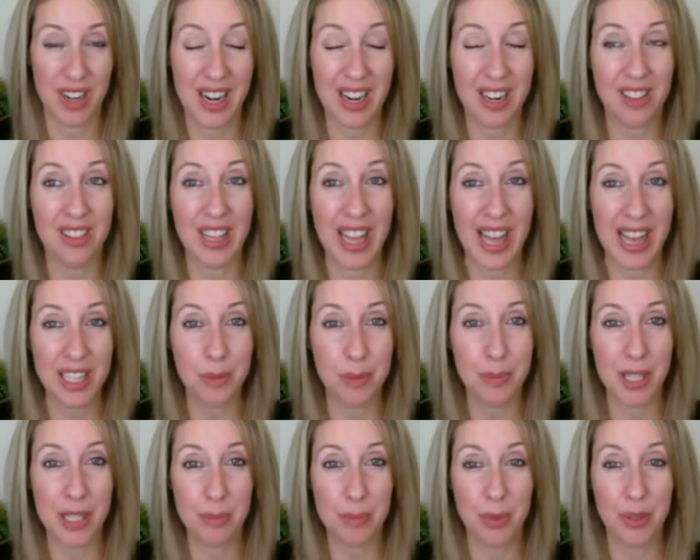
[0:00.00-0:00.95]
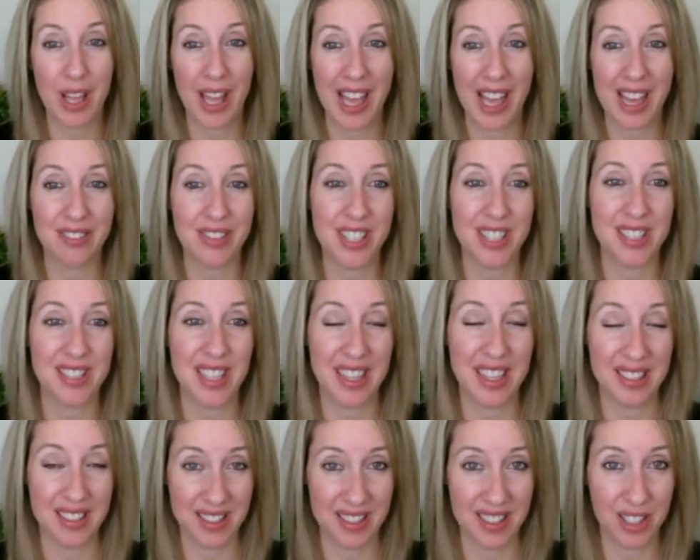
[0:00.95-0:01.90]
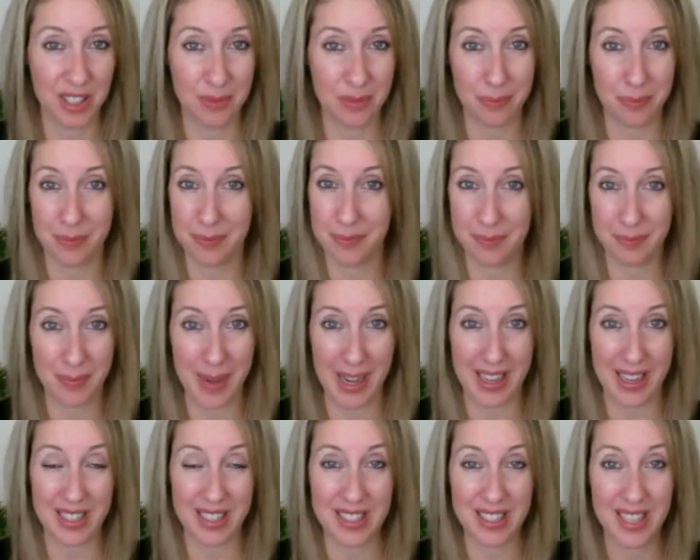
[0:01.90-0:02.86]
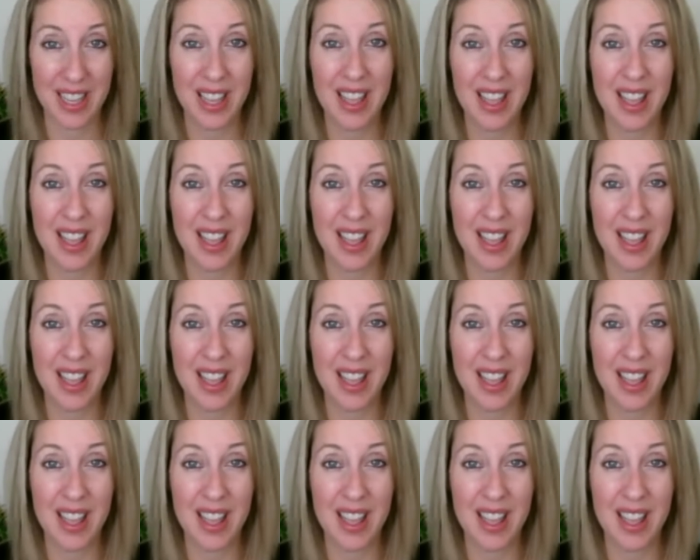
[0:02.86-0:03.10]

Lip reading: And a lot of people have it set in their mind